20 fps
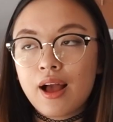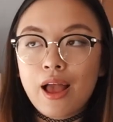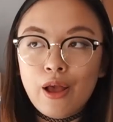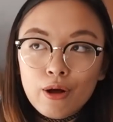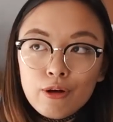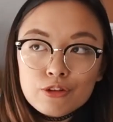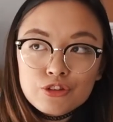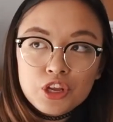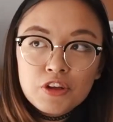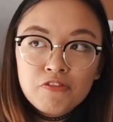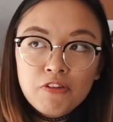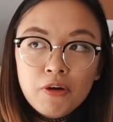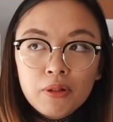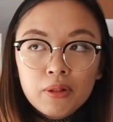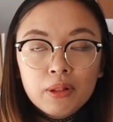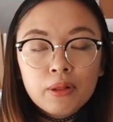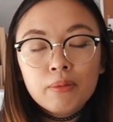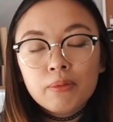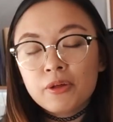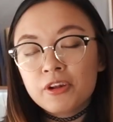I also
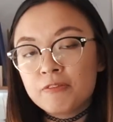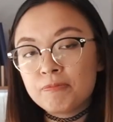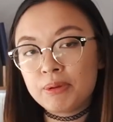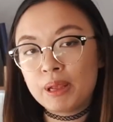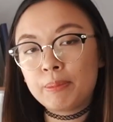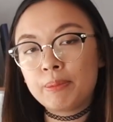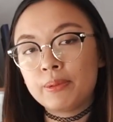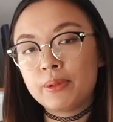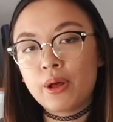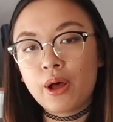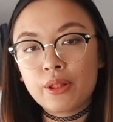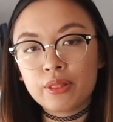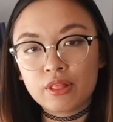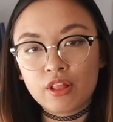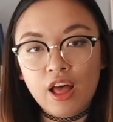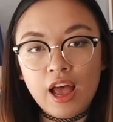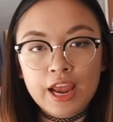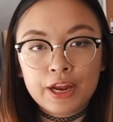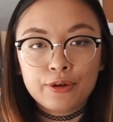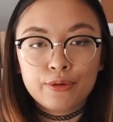follow a lot of people
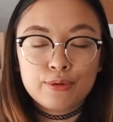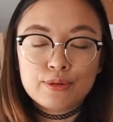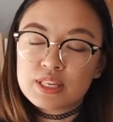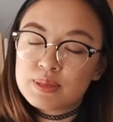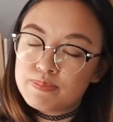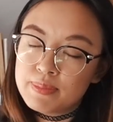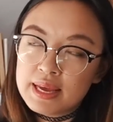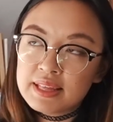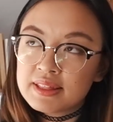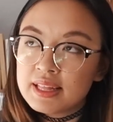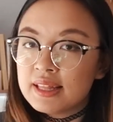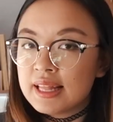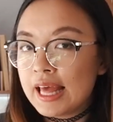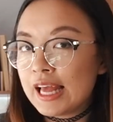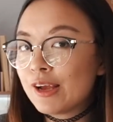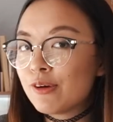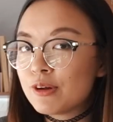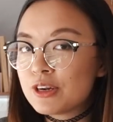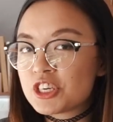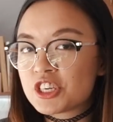online who speak the
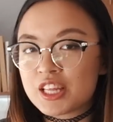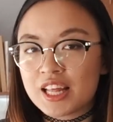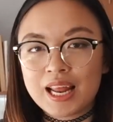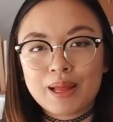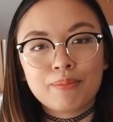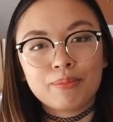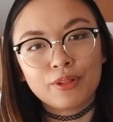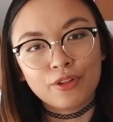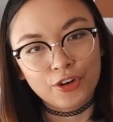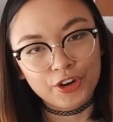language that I'm